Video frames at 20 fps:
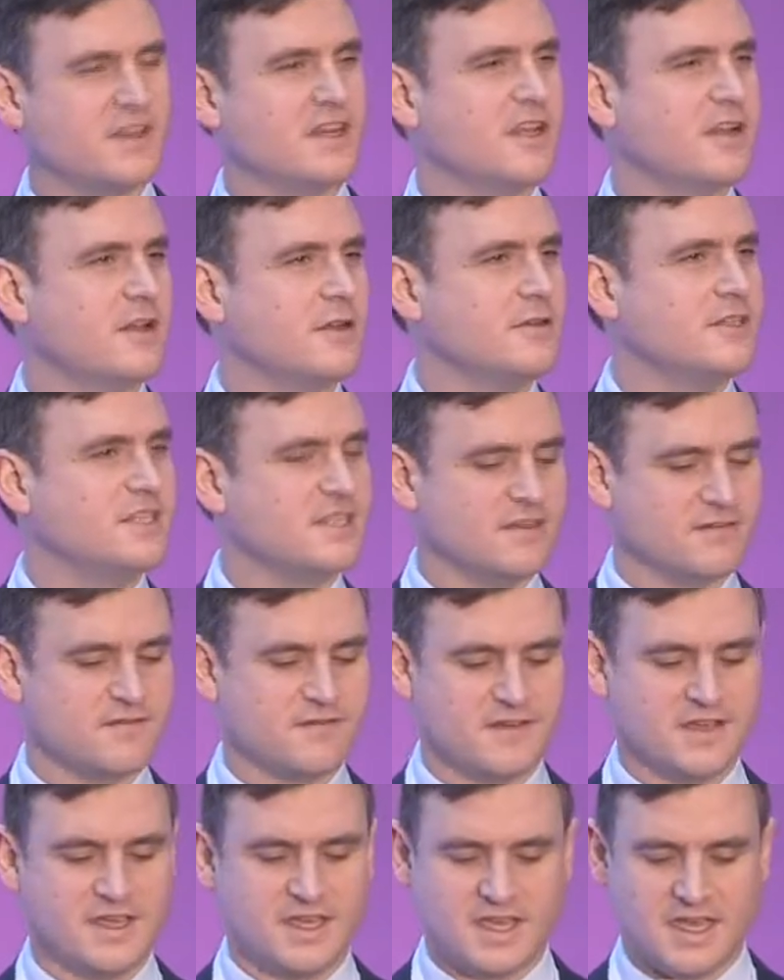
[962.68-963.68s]
and inclusive
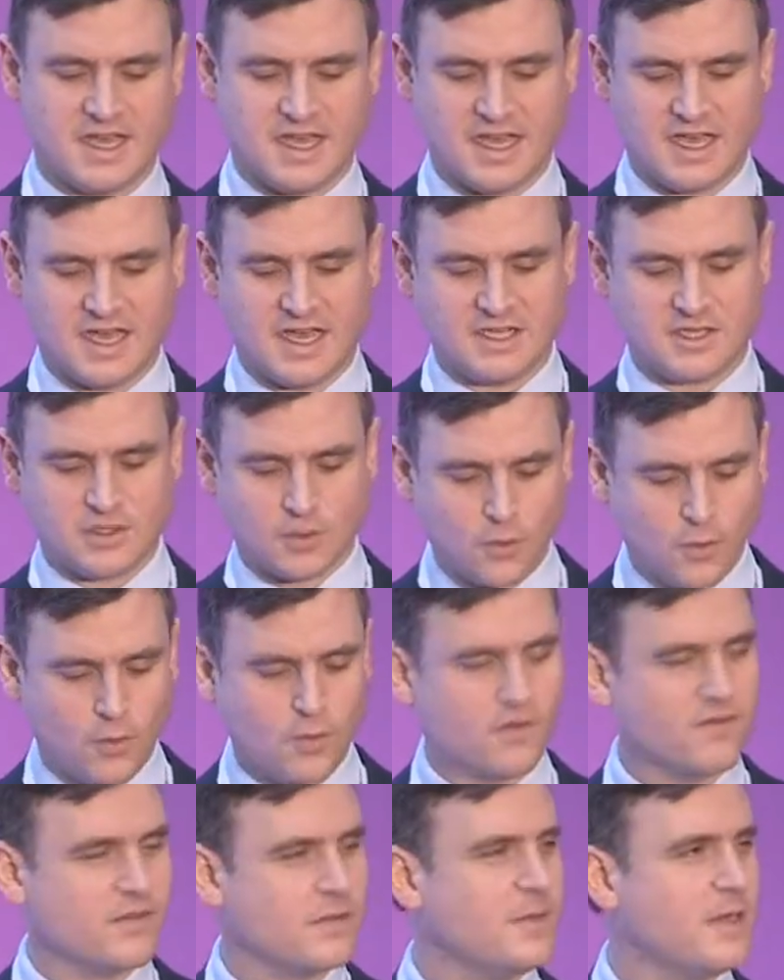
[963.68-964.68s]
to
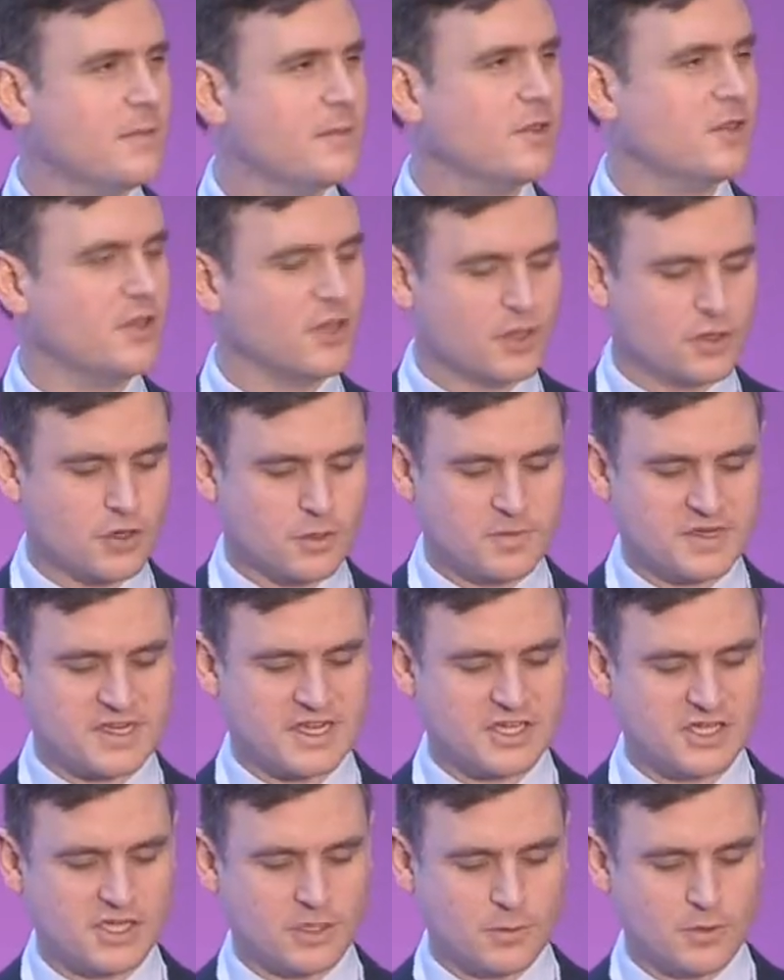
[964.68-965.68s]
all of the people that could
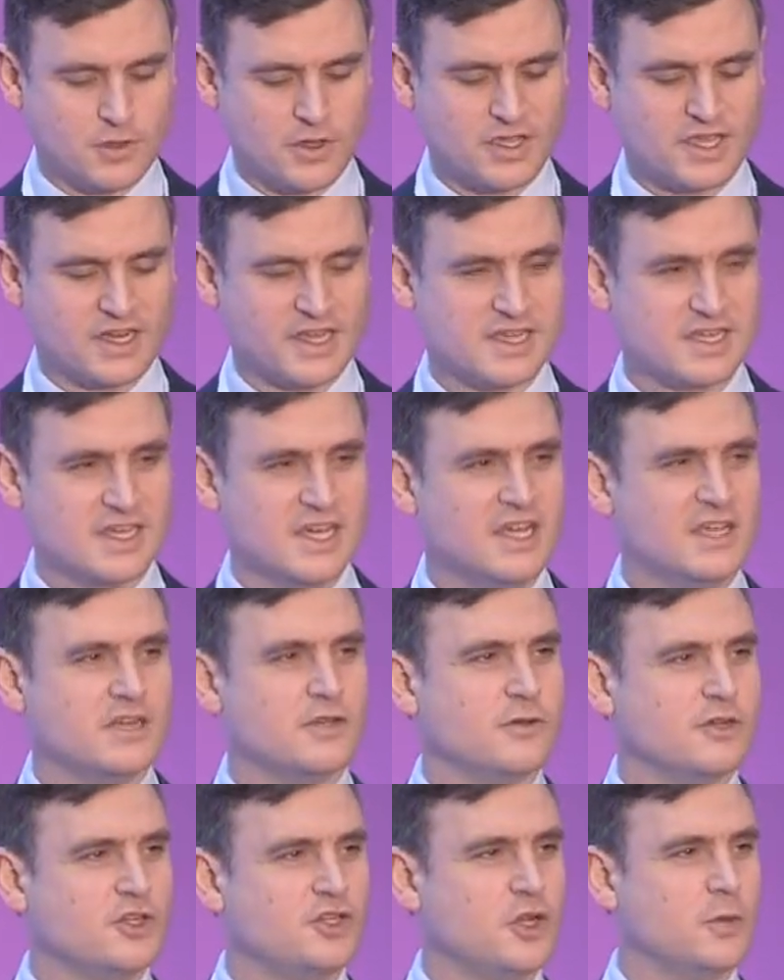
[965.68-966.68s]
potentially work in it,
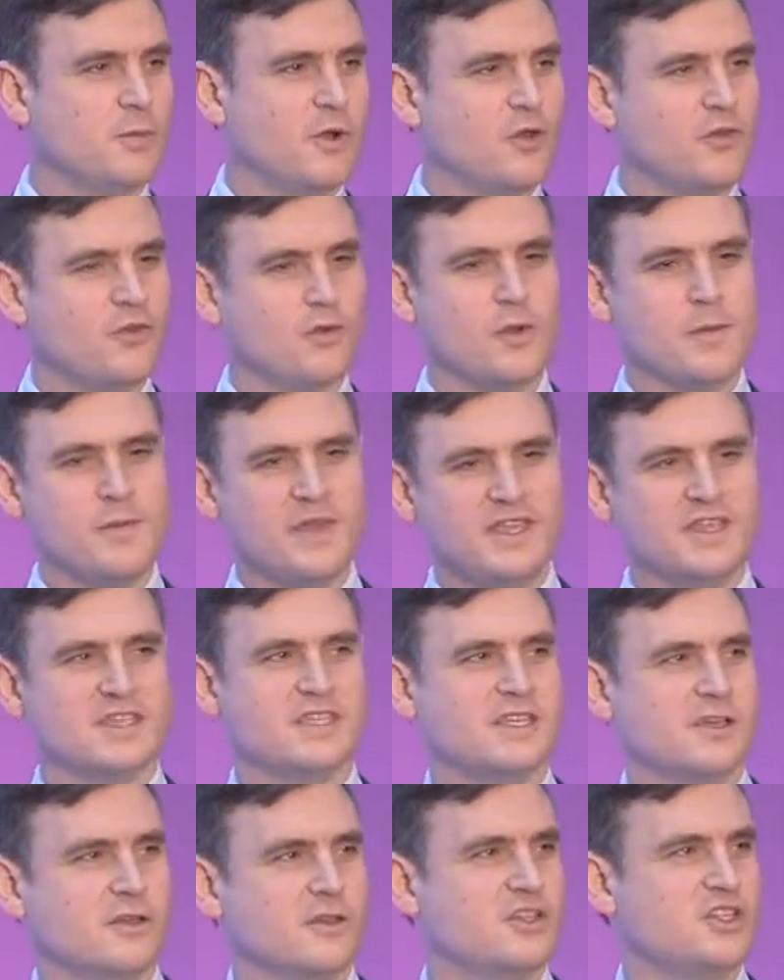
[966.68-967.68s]
to ensure both that we meet the
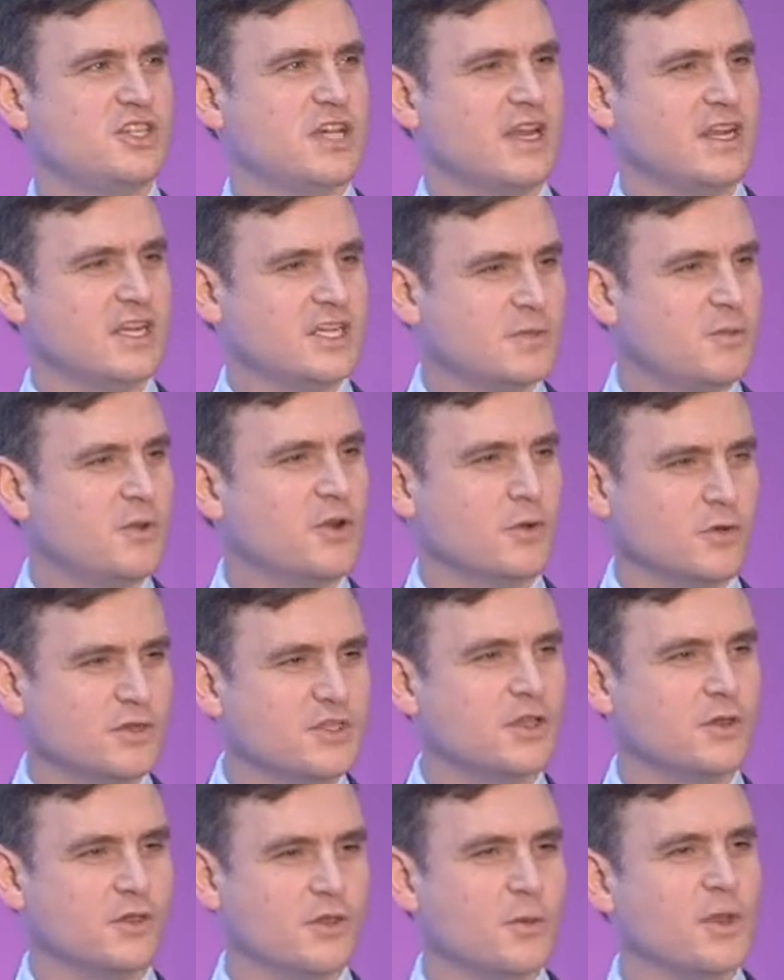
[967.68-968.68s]
skills challenge, but
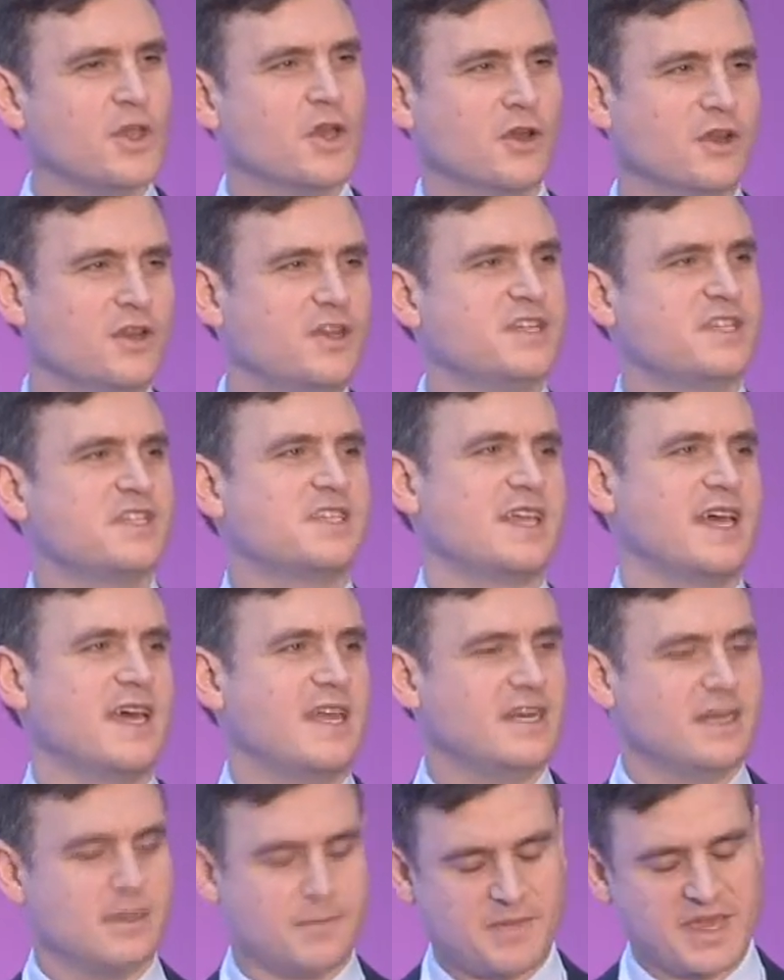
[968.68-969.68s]
also that we
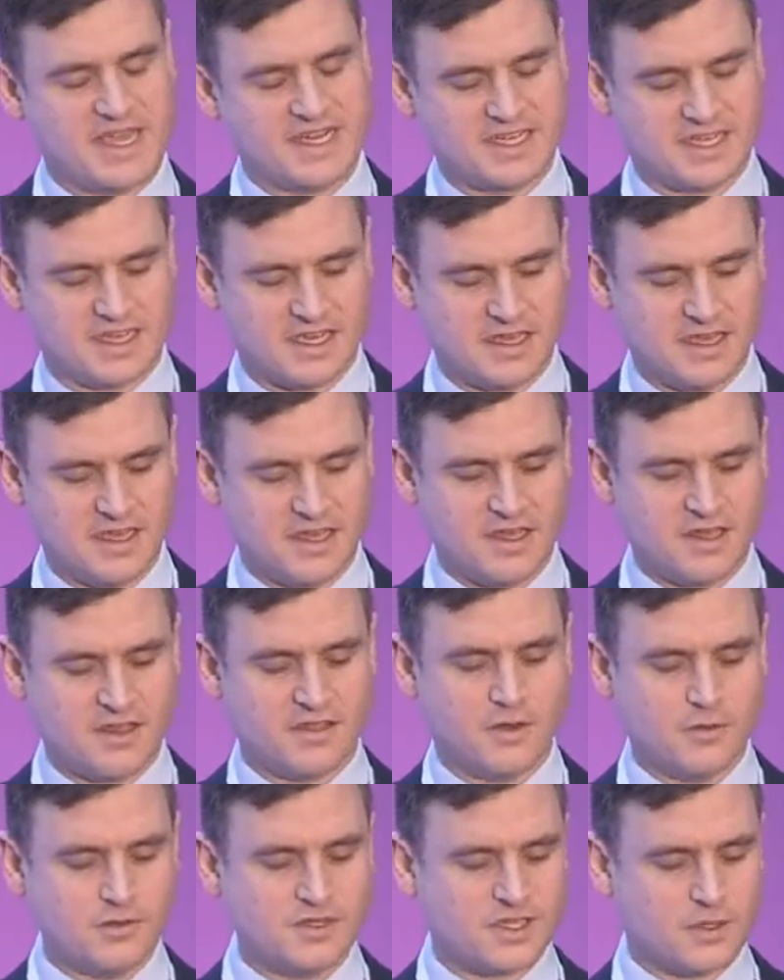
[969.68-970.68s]
understand better
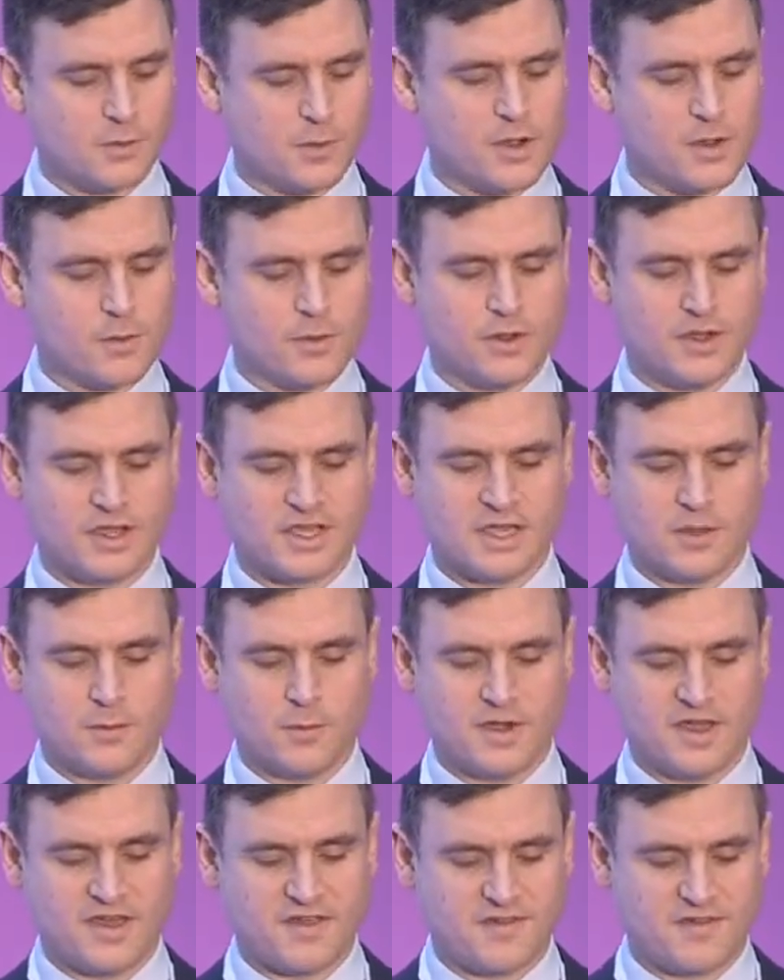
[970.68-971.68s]
those that we're working
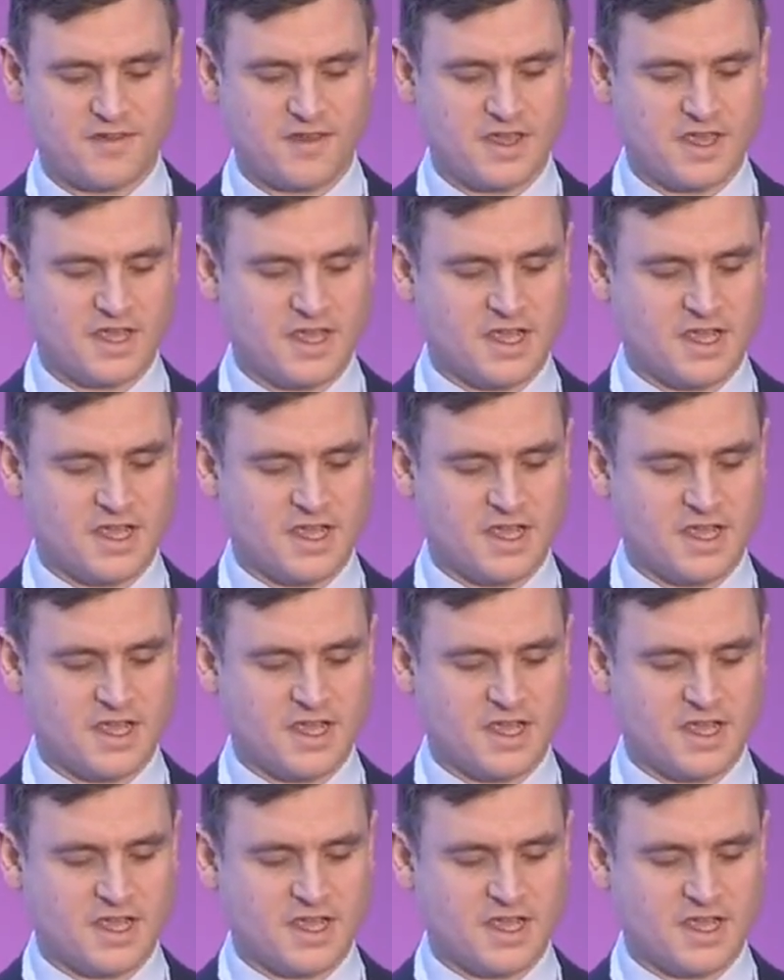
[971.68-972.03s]
with.